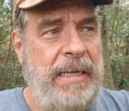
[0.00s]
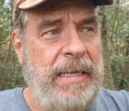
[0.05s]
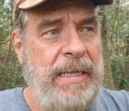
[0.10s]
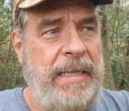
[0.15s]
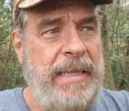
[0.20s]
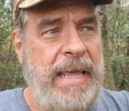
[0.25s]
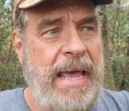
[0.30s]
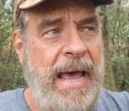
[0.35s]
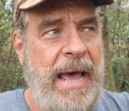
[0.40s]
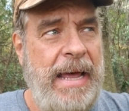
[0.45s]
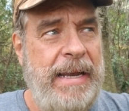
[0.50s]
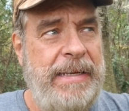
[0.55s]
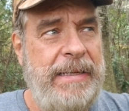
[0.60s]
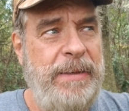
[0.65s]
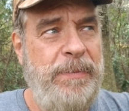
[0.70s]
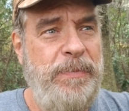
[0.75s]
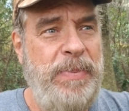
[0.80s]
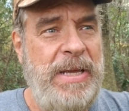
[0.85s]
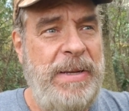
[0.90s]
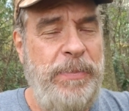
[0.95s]
that
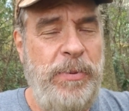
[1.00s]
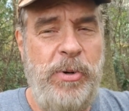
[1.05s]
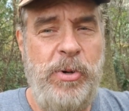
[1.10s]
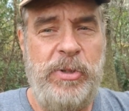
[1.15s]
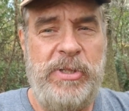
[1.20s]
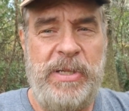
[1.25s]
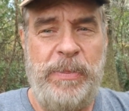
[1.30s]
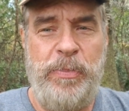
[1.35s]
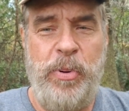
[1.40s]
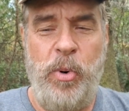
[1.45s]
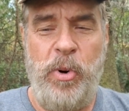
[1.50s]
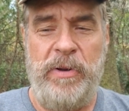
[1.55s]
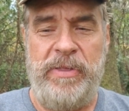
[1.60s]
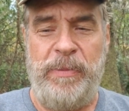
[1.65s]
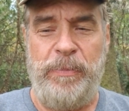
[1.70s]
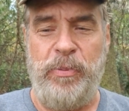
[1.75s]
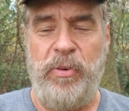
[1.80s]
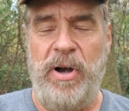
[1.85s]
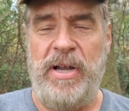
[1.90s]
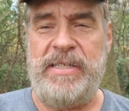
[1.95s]
people who support the
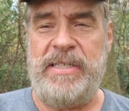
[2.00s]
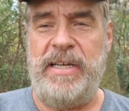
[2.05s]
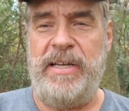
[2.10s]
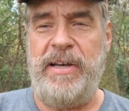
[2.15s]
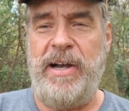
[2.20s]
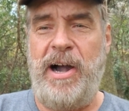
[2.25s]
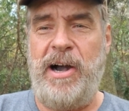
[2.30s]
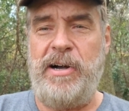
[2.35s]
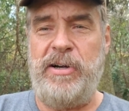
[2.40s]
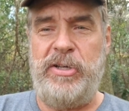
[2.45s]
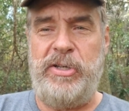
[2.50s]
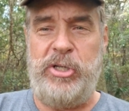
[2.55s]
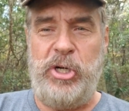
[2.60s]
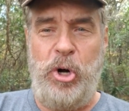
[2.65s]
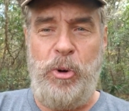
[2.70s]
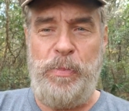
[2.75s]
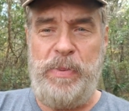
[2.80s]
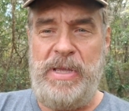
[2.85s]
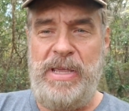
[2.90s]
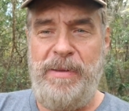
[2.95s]
president are
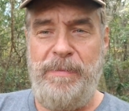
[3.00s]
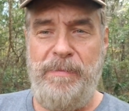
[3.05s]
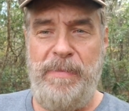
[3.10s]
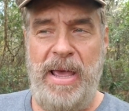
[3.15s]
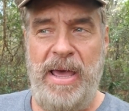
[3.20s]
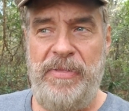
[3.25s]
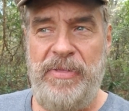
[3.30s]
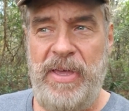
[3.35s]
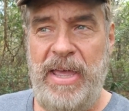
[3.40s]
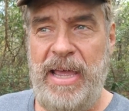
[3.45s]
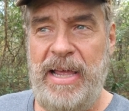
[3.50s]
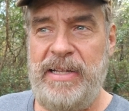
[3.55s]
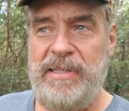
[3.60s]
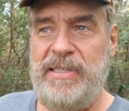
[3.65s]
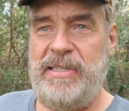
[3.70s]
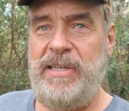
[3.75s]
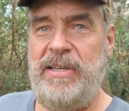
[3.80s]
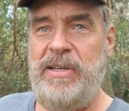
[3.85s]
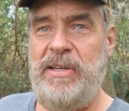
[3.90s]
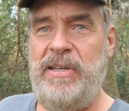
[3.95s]
dopey meth
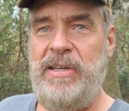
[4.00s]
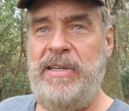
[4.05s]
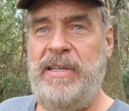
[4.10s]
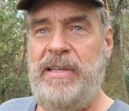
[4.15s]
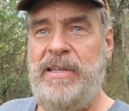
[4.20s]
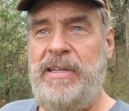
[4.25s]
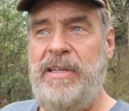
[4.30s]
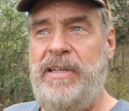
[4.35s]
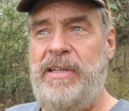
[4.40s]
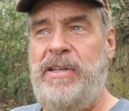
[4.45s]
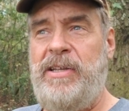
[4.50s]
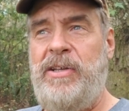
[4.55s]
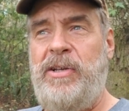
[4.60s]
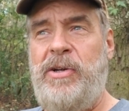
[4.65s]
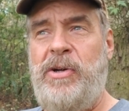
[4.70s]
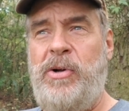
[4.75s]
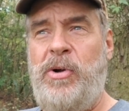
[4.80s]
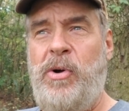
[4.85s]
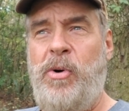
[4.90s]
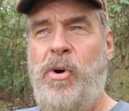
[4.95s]
heads,
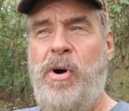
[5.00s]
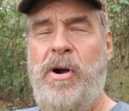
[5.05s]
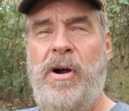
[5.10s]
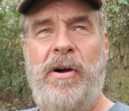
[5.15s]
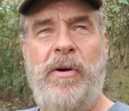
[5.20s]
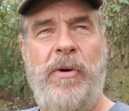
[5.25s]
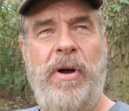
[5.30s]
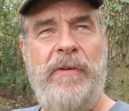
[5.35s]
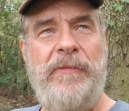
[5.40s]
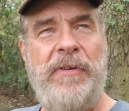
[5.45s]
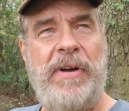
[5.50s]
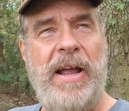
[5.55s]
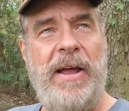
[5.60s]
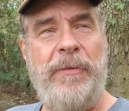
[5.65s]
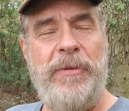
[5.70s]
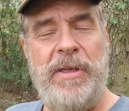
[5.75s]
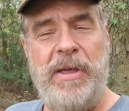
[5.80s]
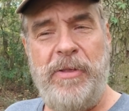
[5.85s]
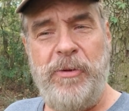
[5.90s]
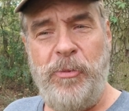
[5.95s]
or I forgot
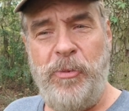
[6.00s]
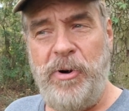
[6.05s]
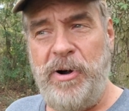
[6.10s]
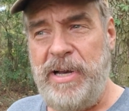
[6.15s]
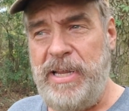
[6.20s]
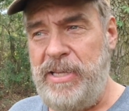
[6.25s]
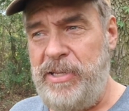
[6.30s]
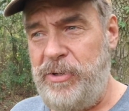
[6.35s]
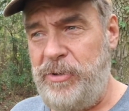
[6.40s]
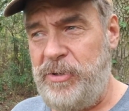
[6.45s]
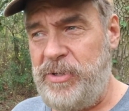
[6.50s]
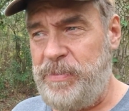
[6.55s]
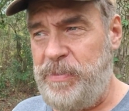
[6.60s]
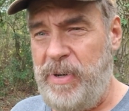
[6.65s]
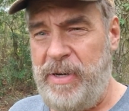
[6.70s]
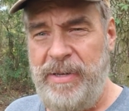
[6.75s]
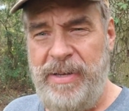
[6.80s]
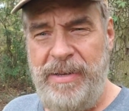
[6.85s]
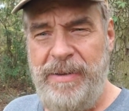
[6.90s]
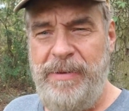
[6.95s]
what the other word he used,
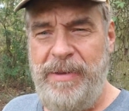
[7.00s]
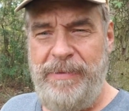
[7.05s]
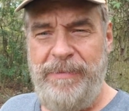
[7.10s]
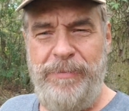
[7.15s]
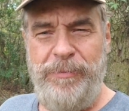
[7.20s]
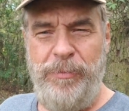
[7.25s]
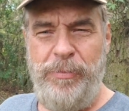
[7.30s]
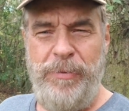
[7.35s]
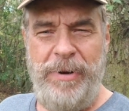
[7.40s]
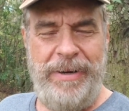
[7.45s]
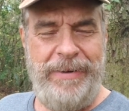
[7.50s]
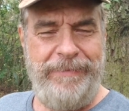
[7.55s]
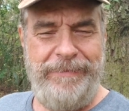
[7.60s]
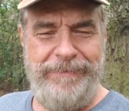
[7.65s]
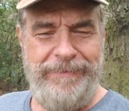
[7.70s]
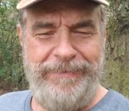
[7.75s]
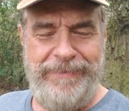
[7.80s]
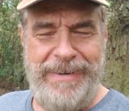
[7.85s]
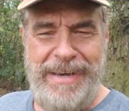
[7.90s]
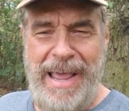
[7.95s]
but
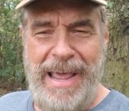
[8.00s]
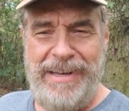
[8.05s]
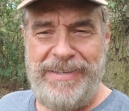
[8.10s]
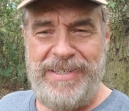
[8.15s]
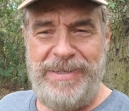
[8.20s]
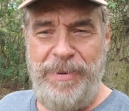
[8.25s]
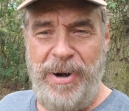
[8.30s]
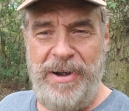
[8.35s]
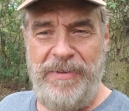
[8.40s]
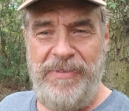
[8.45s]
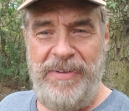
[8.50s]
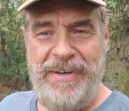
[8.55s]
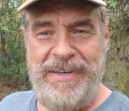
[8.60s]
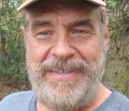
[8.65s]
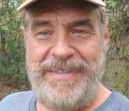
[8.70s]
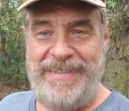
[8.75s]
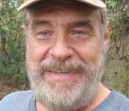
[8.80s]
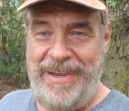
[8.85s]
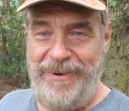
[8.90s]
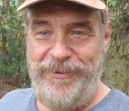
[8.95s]
not a smart thing to
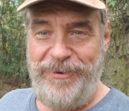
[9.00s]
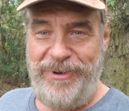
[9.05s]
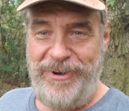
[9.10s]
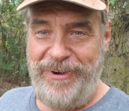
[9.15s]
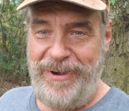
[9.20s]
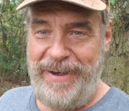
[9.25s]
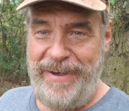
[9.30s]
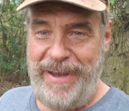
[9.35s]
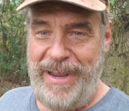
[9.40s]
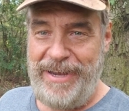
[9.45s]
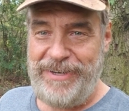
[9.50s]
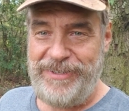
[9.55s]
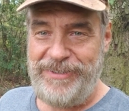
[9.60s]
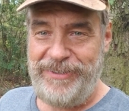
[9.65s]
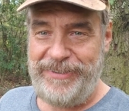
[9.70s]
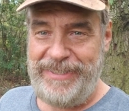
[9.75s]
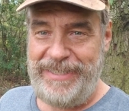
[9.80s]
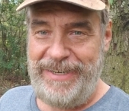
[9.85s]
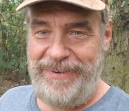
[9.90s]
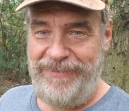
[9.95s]
say when you're on national
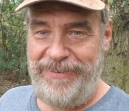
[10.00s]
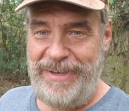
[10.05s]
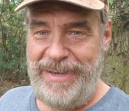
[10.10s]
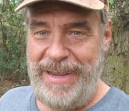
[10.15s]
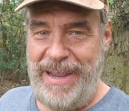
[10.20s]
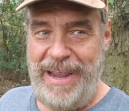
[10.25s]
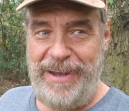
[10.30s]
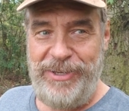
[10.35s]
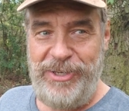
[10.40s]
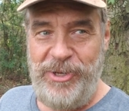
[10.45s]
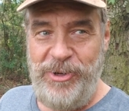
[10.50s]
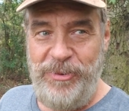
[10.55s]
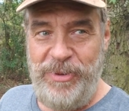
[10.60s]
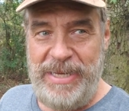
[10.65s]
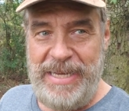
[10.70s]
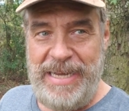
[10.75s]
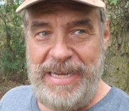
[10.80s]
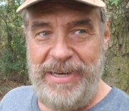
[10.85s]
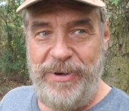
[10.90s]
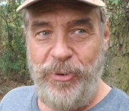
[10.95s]
TV and you
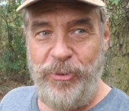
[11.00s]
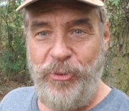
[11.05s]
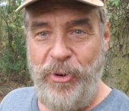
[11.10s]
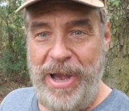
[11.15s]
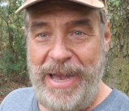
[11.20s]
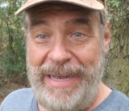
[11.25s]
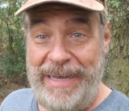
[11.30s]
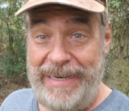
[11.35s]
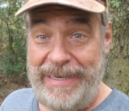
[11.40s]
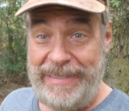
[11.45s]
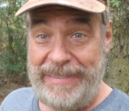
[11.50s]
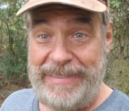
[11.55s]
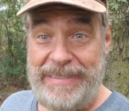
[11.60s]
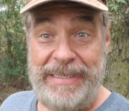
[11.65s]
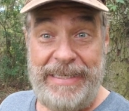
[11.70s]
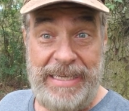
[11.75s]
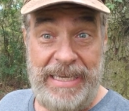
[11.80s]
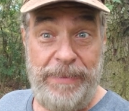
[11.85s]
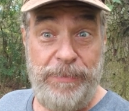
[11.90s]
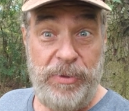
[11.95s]
need ratings to
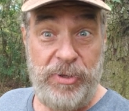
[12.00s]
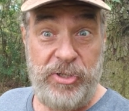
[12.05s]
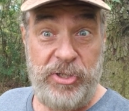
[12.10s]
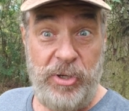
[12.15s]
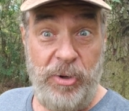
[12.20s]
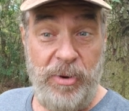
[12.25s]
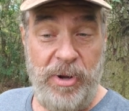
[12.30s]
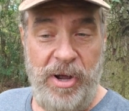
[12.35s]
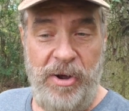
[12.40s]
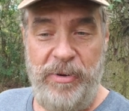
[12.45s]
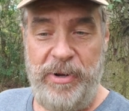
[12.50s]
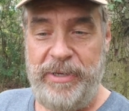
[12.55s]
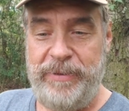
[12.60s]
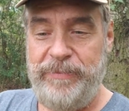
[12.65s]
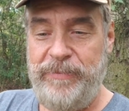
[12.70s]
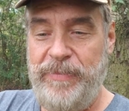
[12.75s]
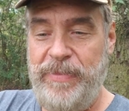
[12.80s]
keep your show going.